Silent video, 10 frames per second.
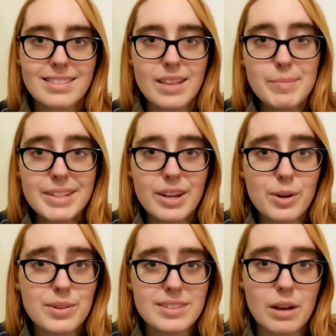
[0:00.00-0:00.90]
Let me
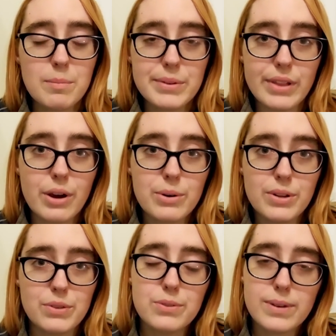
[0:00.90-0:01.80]
know down below
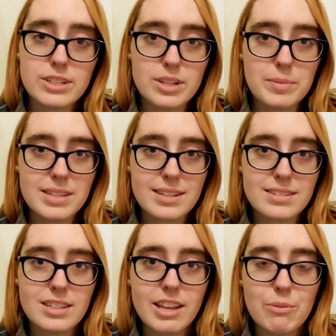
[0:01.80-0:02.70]
if you've read *Gem and
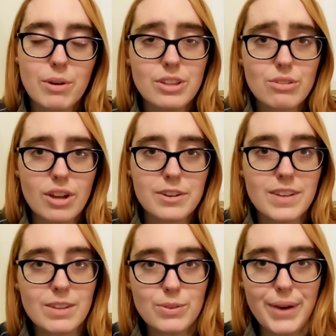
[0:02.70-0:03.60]
Dixie and what you thought of
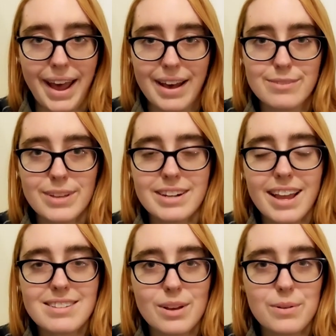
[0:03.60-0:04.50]
it if you have. And
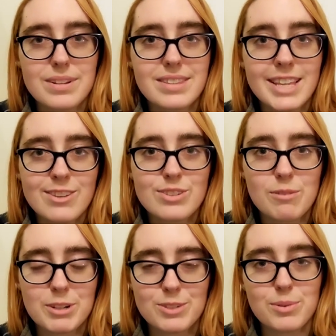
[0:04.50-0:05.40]
as always, thank you
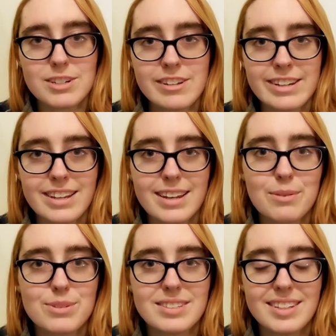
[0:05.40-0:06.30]
so much for watching, and
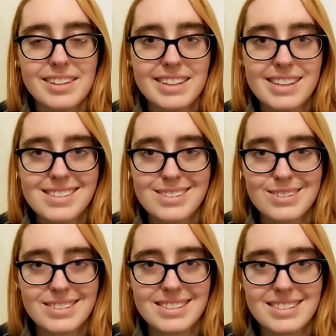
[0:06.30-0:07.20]
I will see y'all again
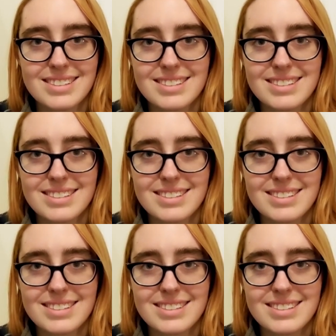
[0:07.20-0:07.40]
soon.